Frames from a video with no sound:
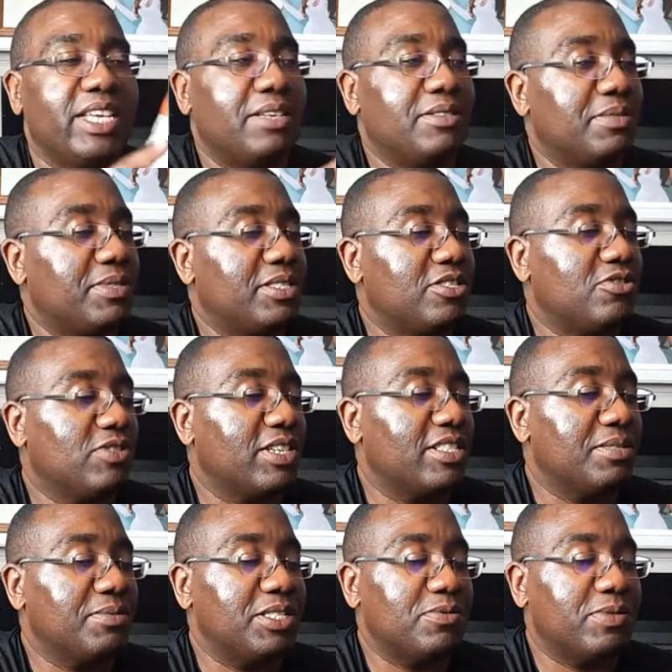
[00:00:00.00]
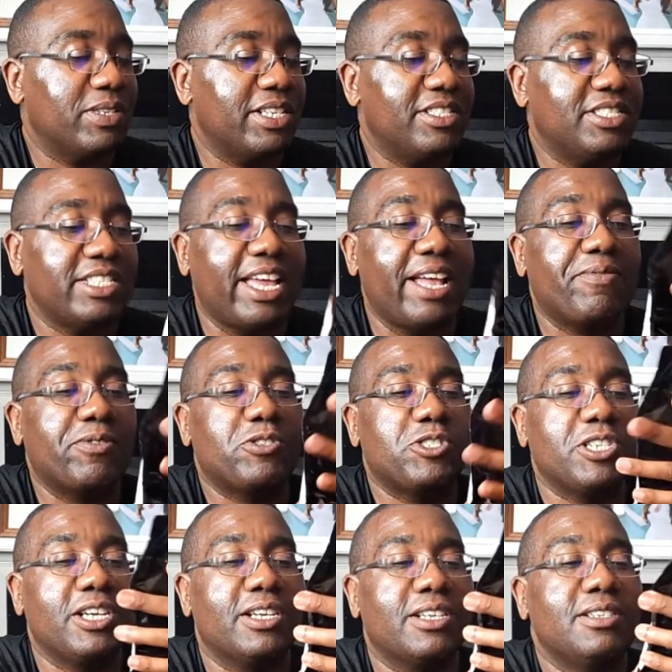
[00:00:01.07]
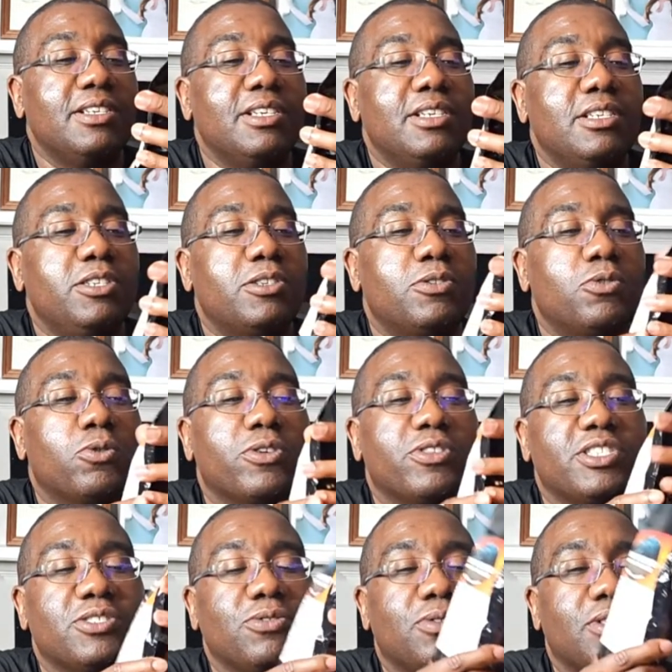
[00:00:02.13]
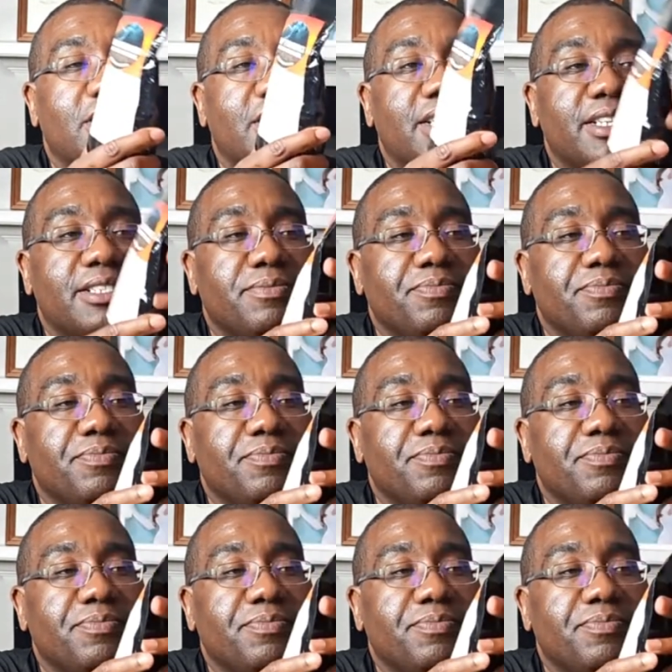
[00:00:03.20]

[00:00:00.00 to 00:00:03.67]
some of this, try some of this right now. This is Aftershock. You can order this online.